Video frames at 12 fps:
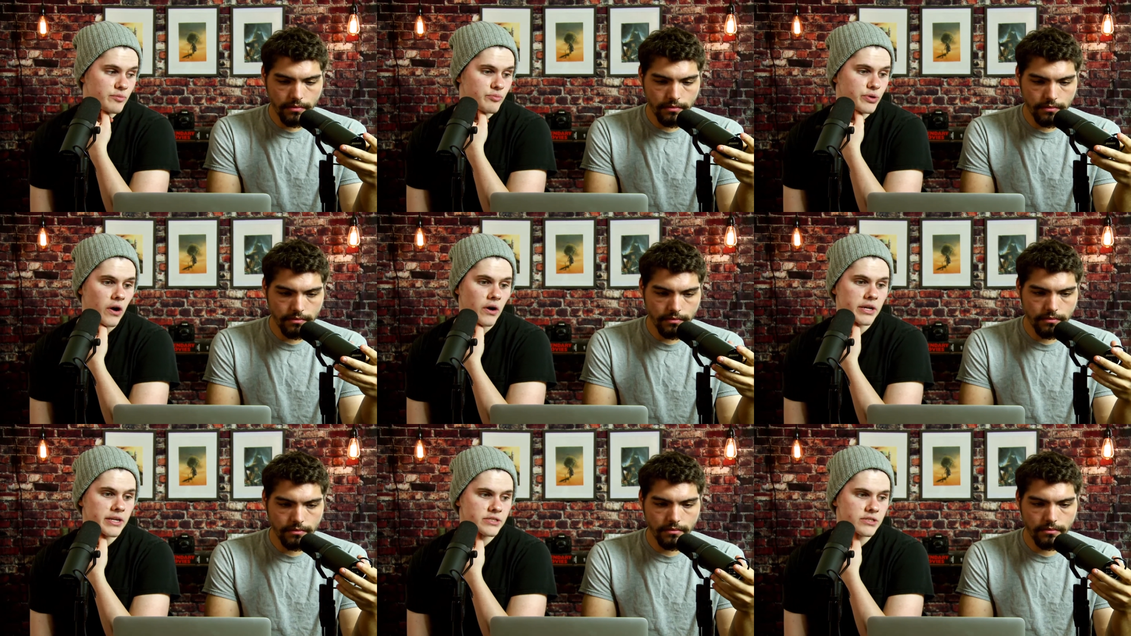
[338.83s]

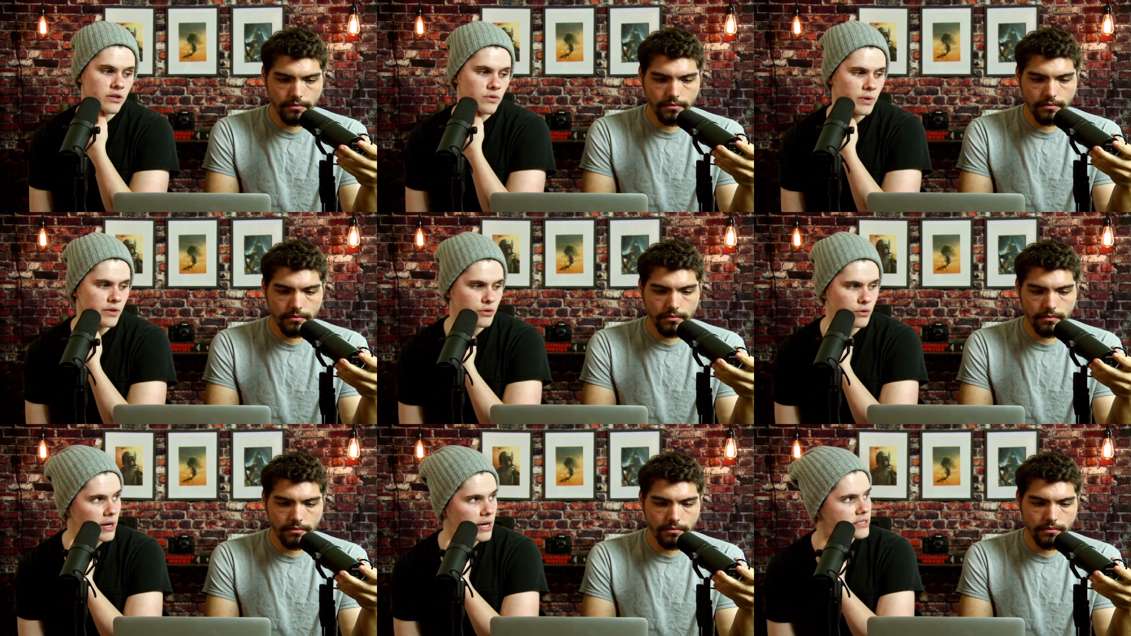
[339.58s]
Speaker 1: Guardians aren't with
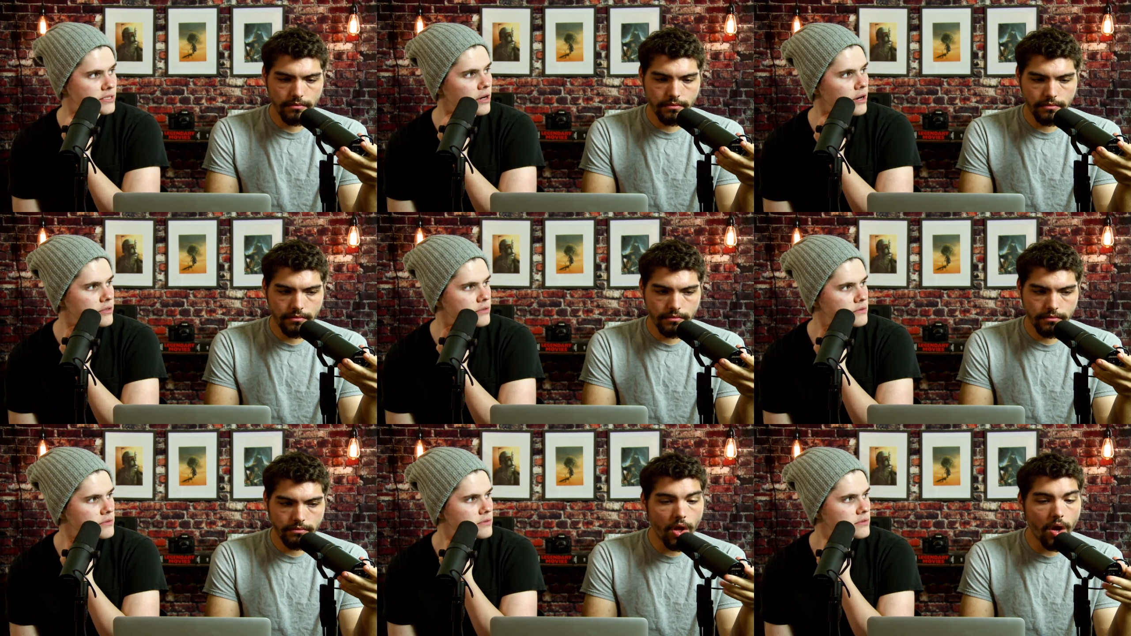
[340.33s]
New Asgard.
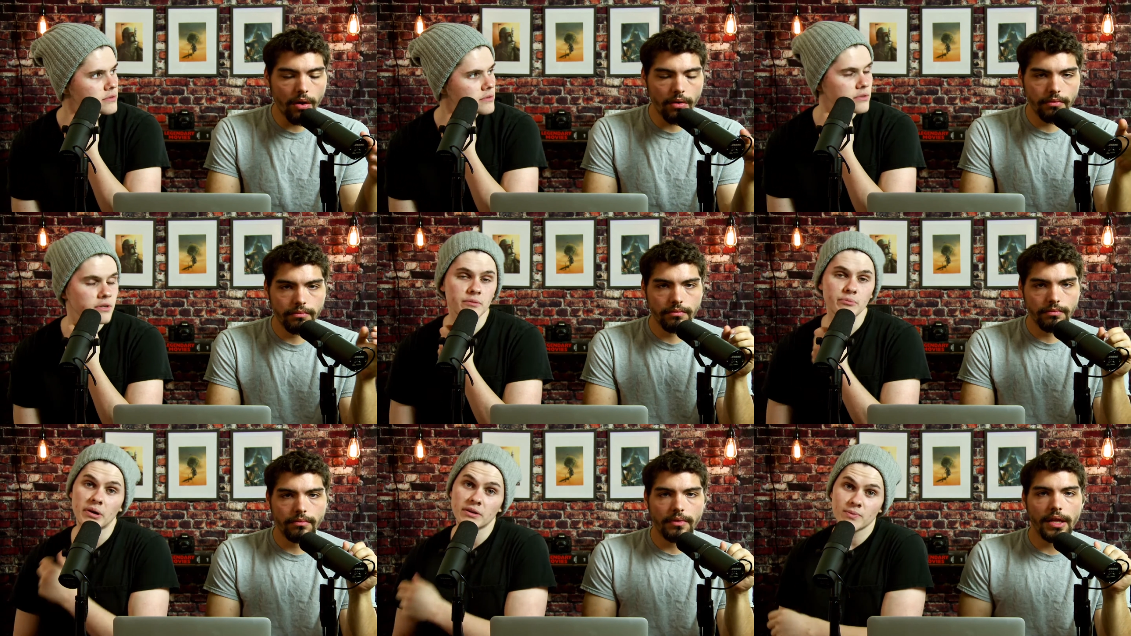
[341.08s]
No,
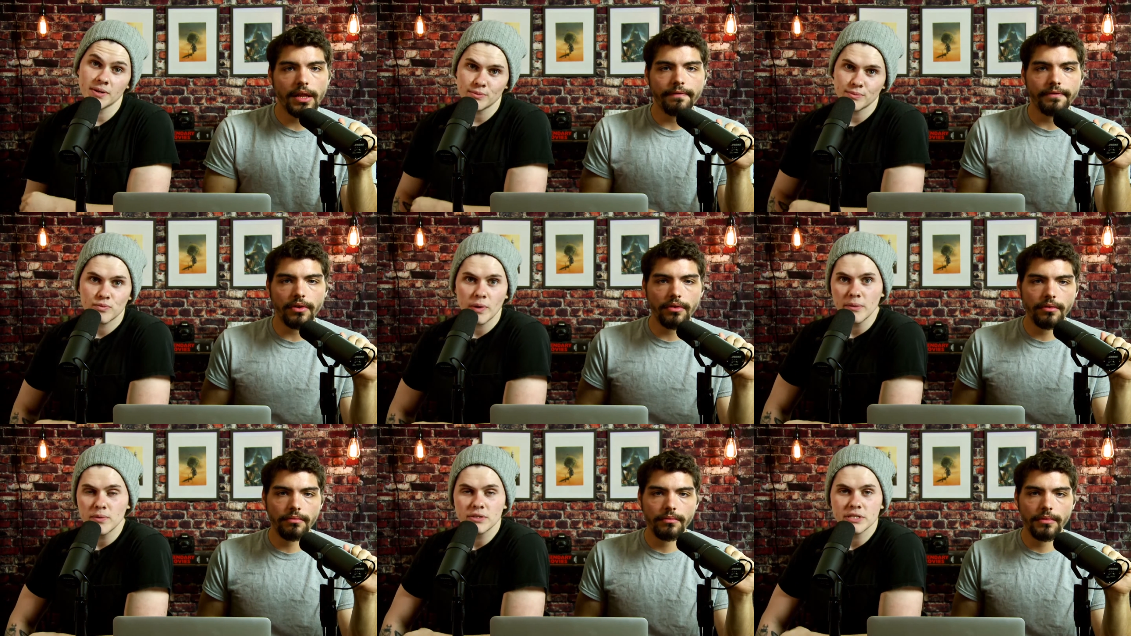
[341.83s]
but they we'll, left her.
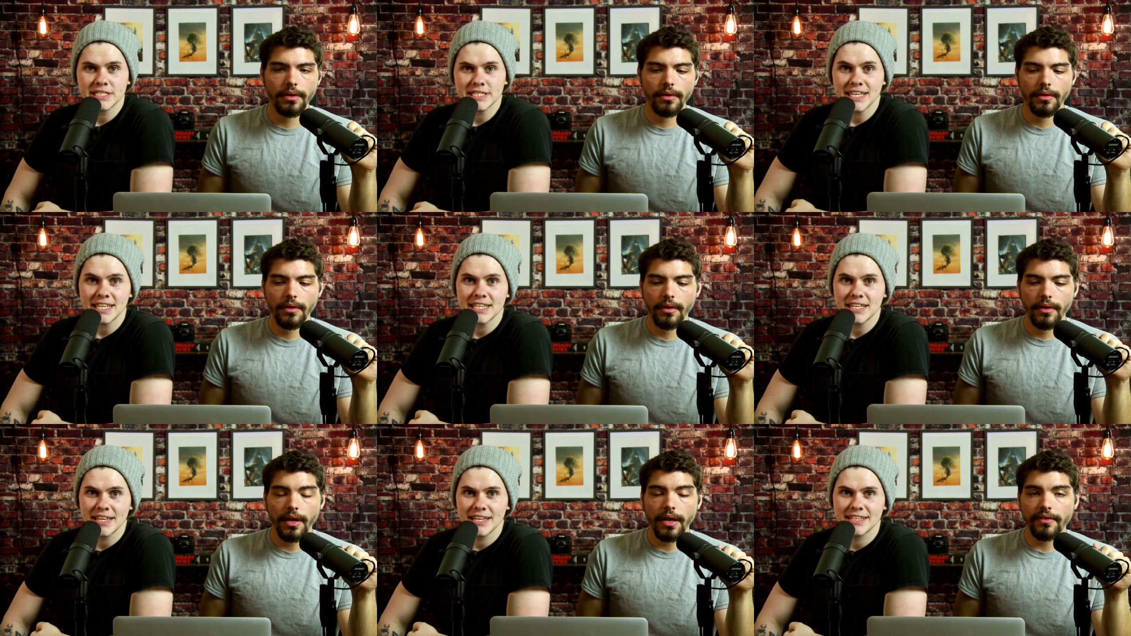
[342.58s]
we
Speaker 2: will
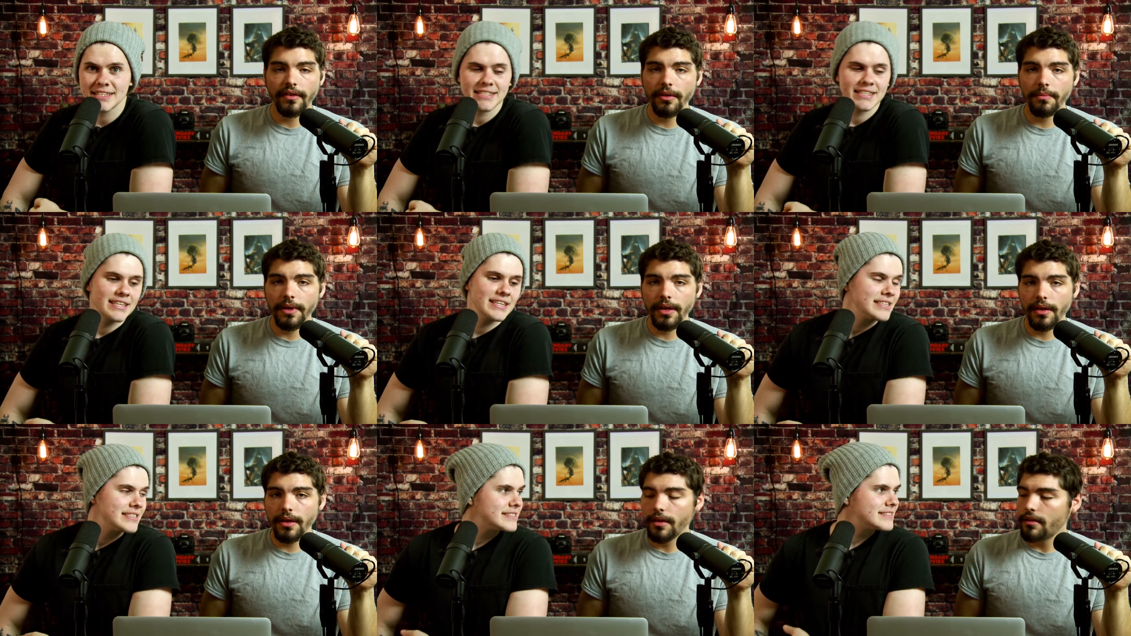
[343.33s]
see. It's gonna
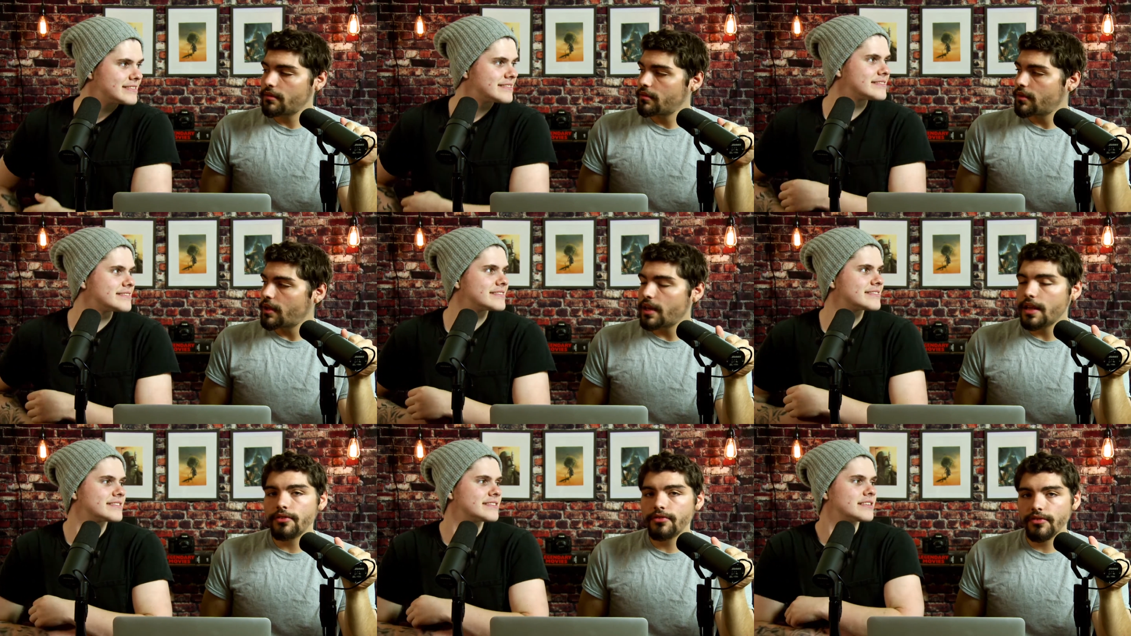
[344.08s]
be an
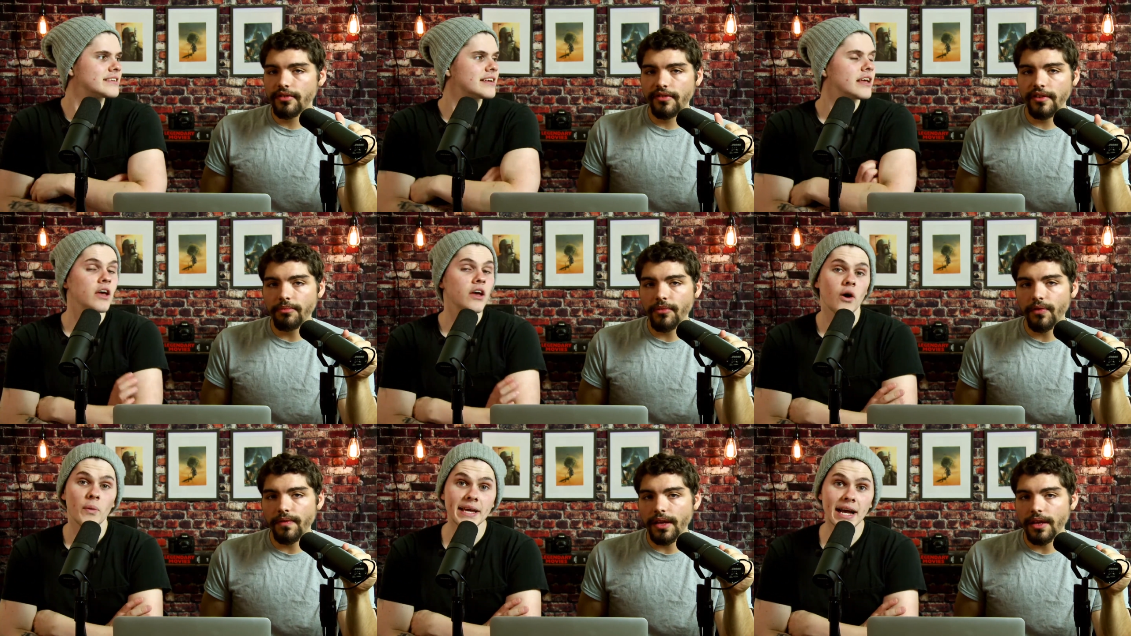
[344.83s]
interesting
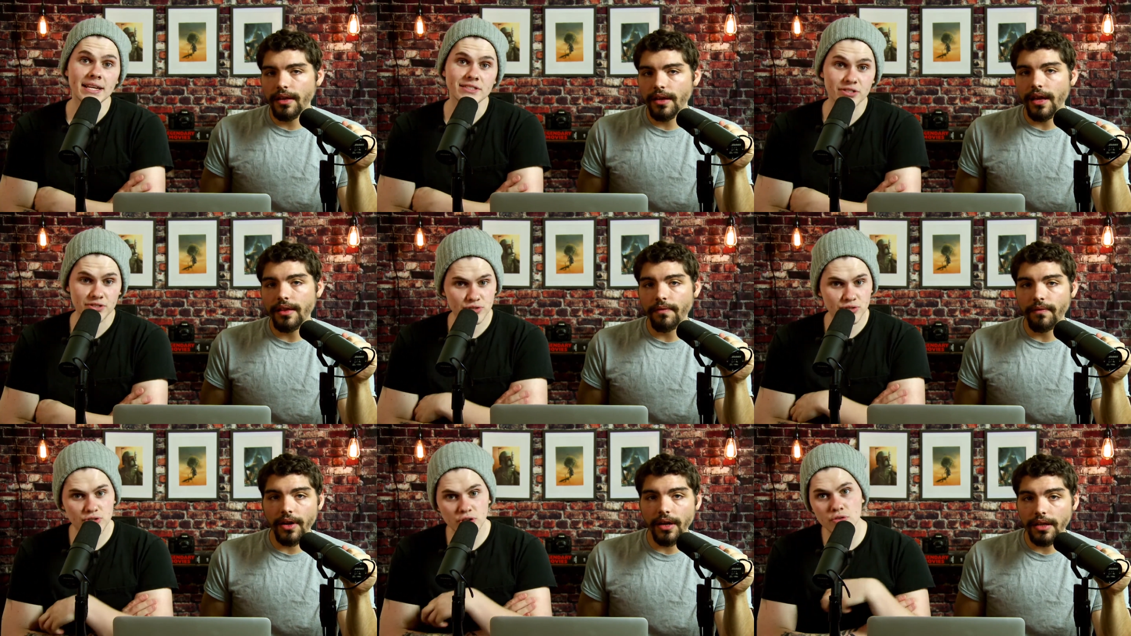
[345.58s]
movie. We got at the
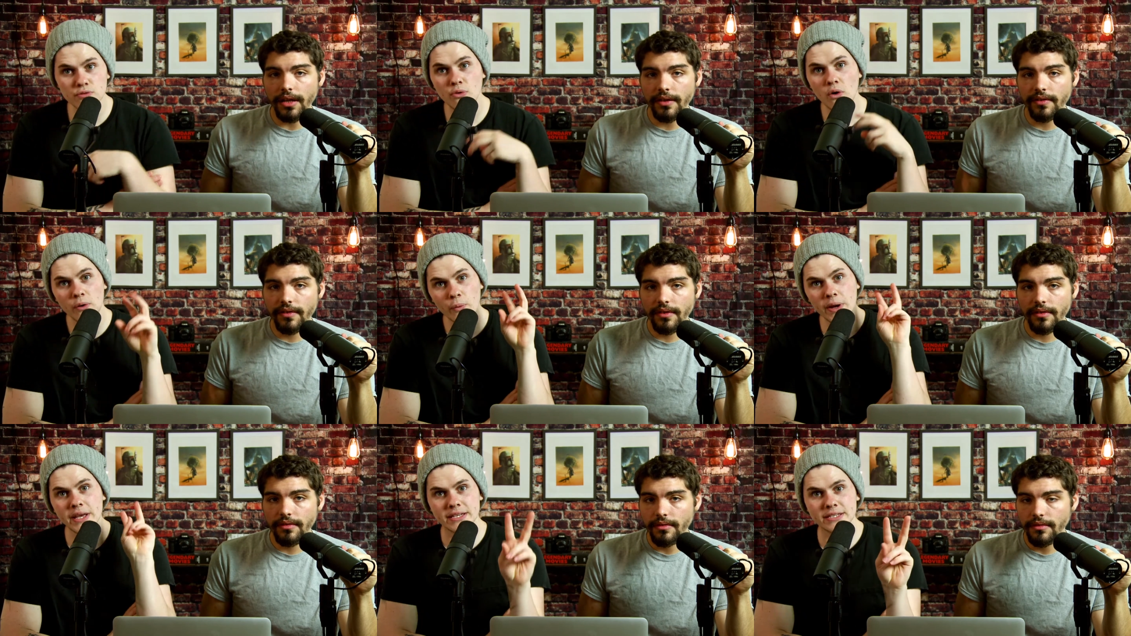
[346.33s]
very two least.
Speaker 1: more
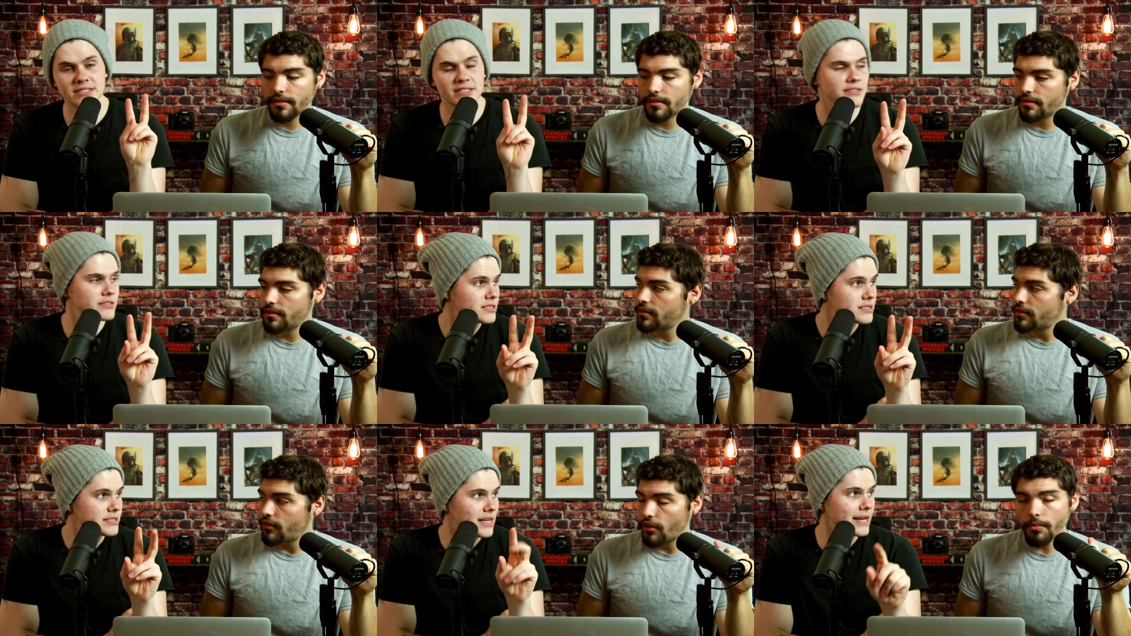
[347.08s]
weeks.
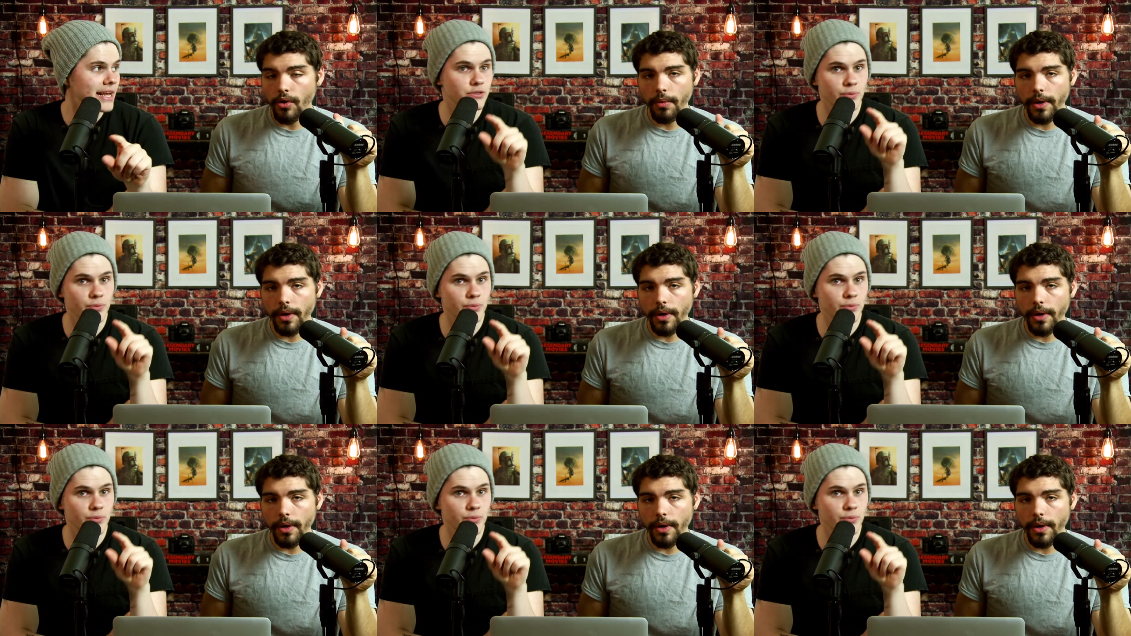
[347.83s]
Two not more next weeks.